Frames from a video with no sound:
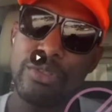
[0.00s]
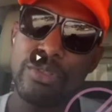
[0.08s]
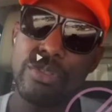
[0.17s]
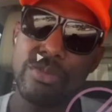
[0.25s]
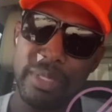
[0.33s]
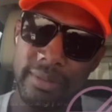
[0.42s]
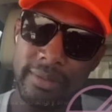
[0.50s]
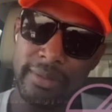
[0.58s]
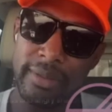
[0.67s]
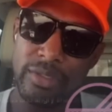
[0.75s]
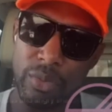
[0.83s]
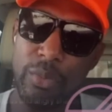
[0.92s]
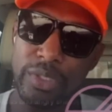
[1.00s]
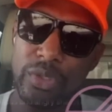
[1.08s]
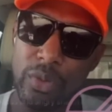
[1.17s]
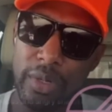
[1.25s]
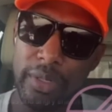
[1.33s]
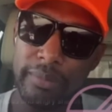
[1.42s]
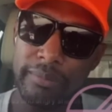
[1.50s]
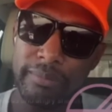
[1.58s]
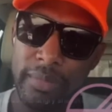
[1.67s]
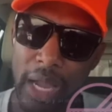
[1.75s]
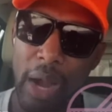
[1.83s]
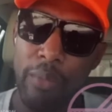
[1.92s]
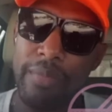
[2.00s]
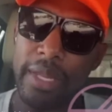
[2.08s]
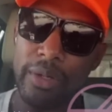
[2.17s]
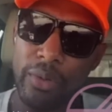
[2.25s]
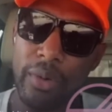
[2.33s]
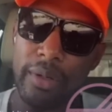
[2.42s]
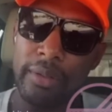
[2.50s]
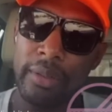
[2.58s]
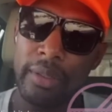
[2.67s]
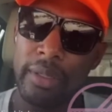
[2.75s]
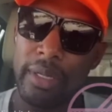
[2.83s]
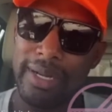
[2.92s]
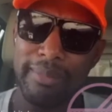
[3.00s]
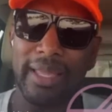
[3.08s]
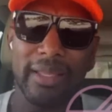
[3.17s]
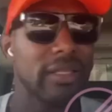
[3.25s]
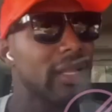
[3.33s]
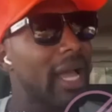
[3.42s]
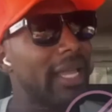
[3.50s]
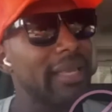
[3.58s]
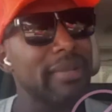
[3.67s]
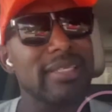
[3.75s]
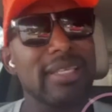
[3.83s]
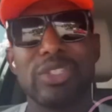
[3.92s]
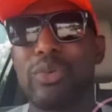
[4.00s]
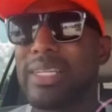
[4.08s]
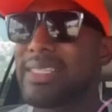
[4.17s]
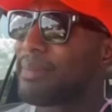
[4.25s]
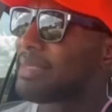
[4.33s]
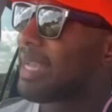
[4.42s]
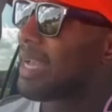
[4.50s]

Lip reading: Excuse me. So we went to court. I won that in court. And I'm like, I hit my son 20-some